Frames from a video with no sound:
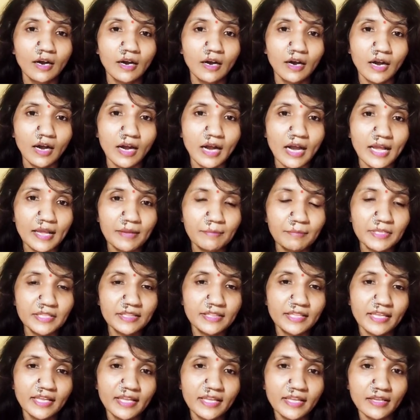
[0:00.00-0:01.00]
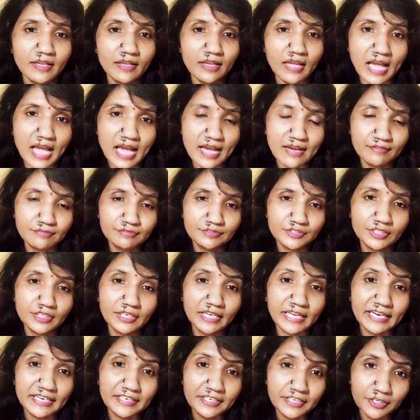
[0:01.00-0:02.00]
I mean, they have the
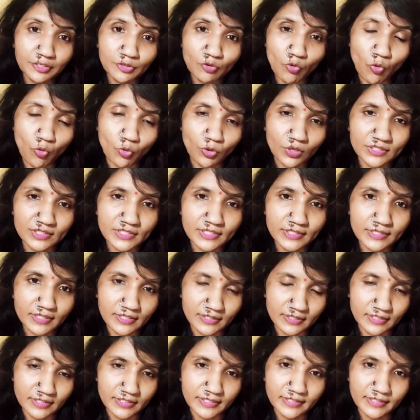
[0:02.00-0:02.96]
grated coconut in